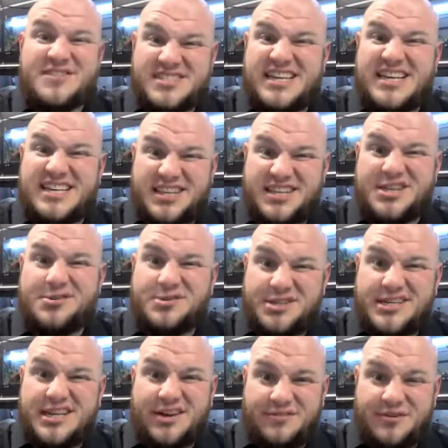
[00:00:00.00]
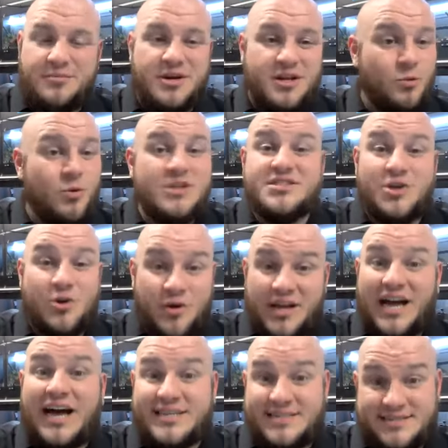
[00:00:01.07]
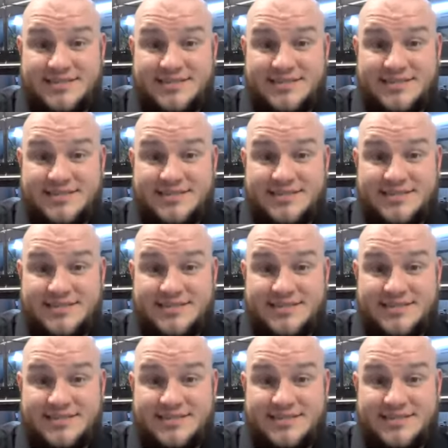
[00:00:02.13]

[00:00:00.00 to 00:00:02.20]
state of the union to everybody of what's going on.